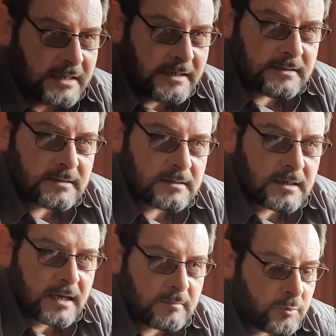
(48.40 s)
heat
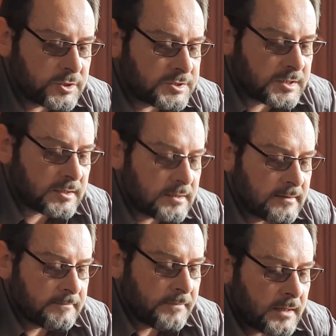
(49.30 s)
and moisture.
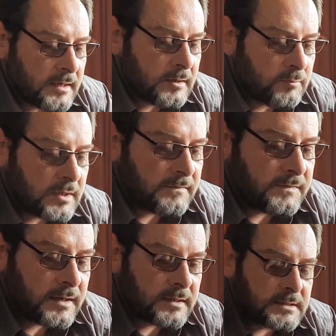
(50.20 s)
And what I've
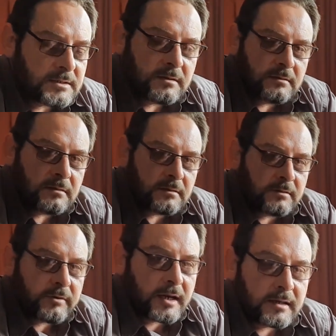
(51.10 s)
done is to
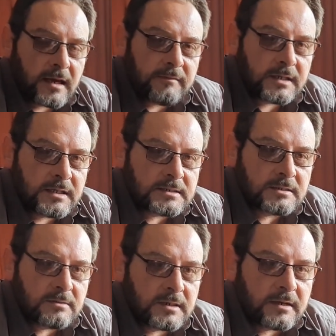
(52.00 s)
create cavities
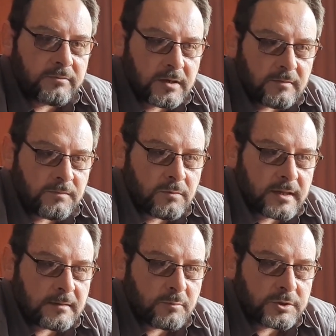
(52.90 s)
to get rid of all
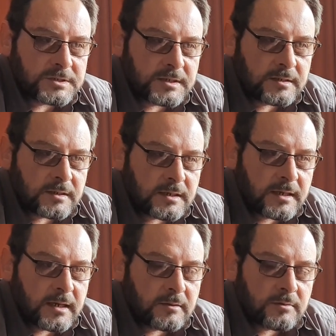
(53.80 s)
that moisture
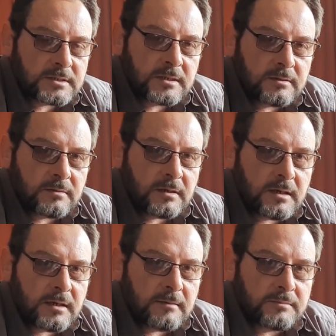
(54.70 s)
and also
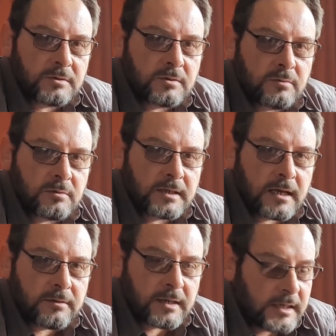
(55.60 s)
to cool
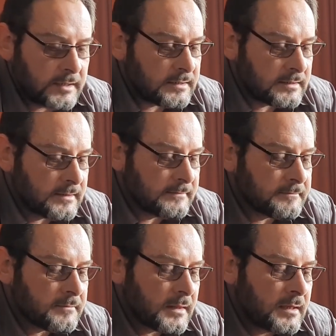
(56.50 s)
down the heat.
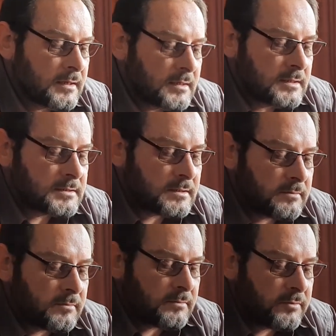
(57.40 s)
So
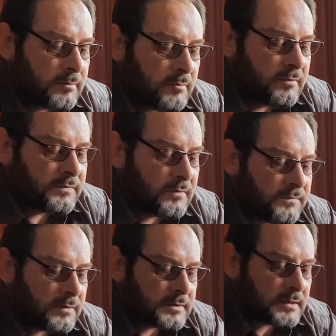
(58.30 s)
remove your
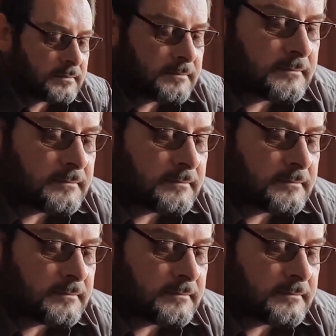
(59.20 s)
filter.